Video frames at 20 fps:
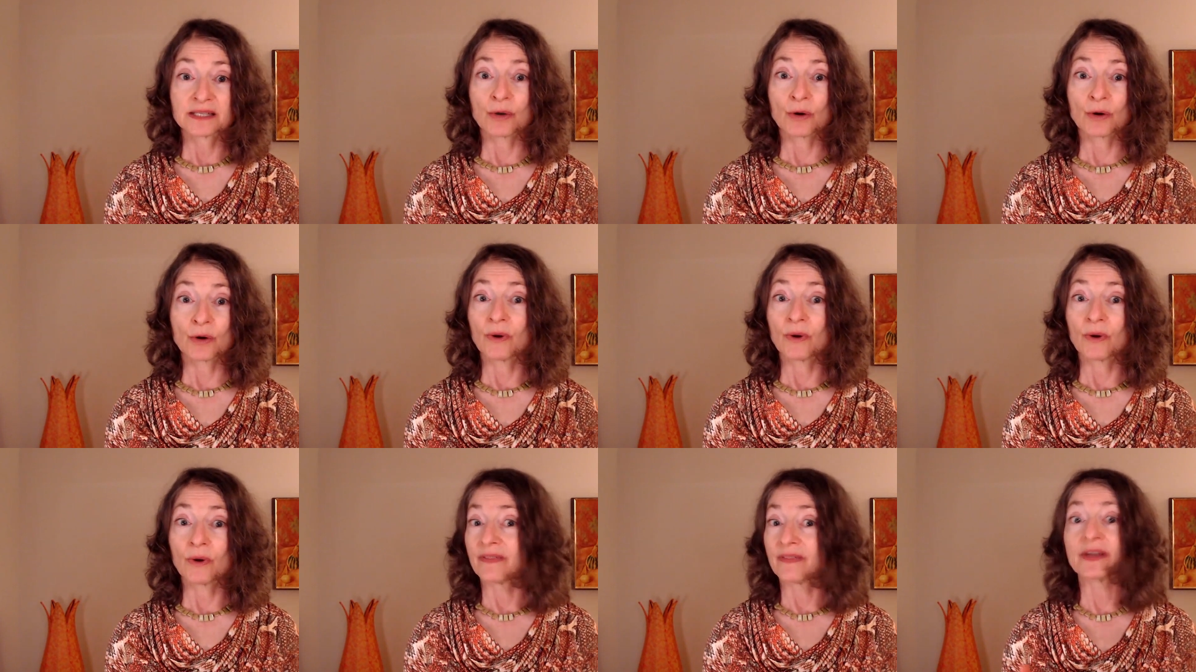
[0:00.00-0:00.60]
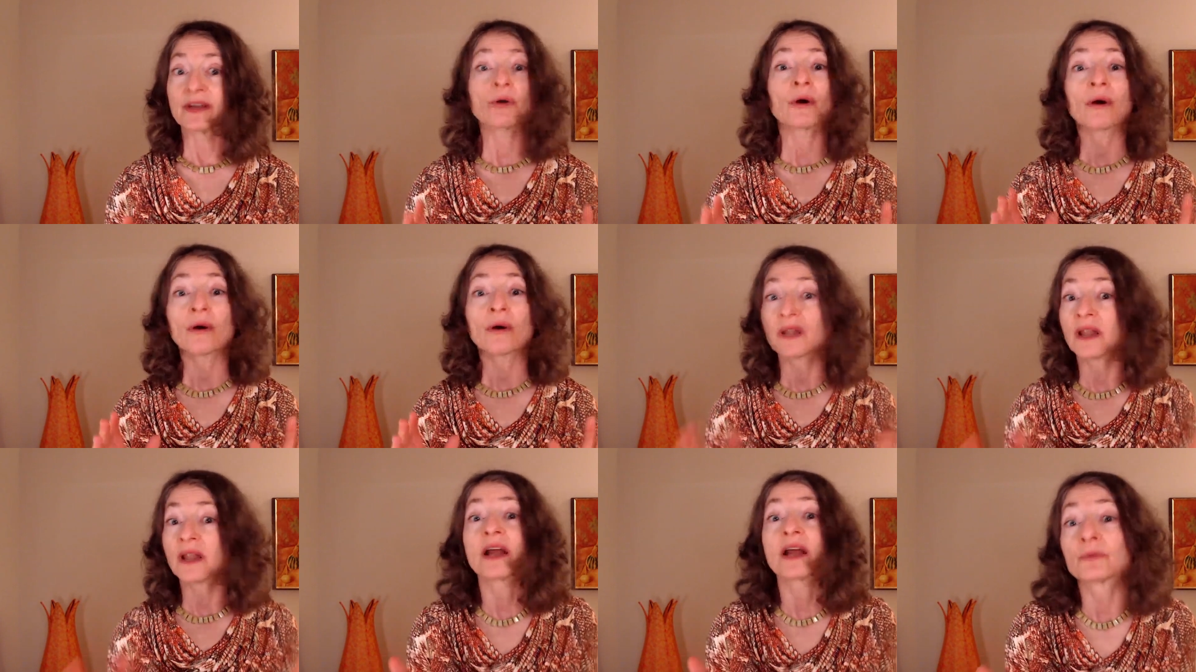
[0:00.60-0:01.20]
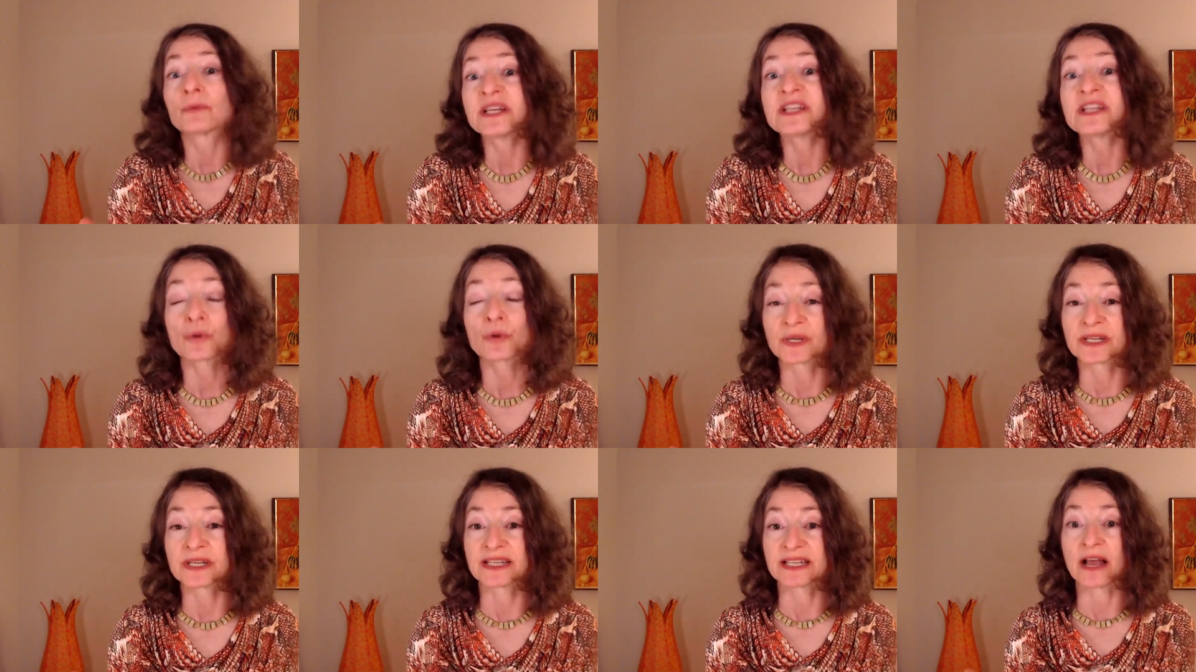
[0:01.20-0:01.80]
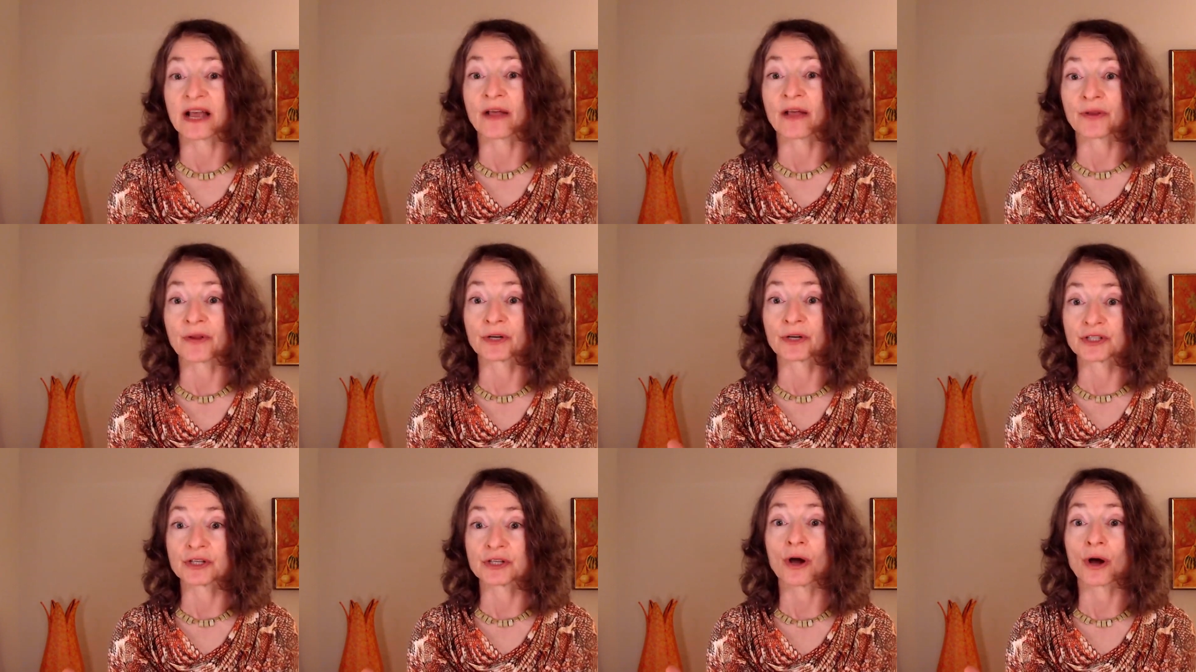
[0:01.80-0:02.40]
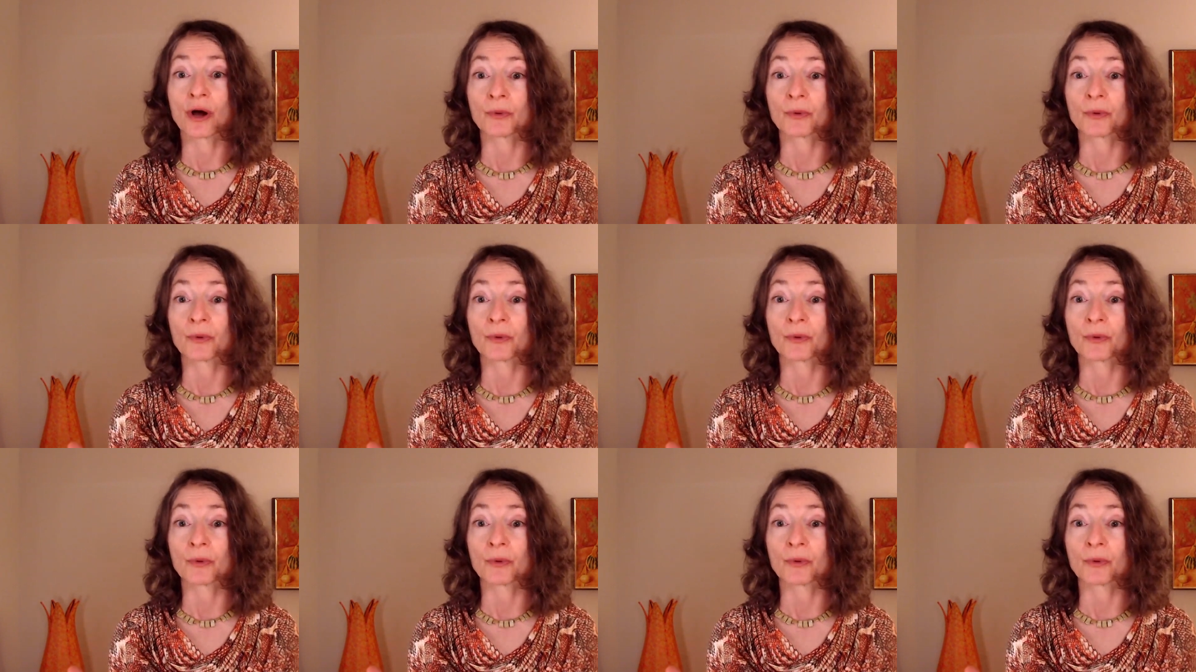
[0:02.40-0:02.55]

So there are a lot of resources out there to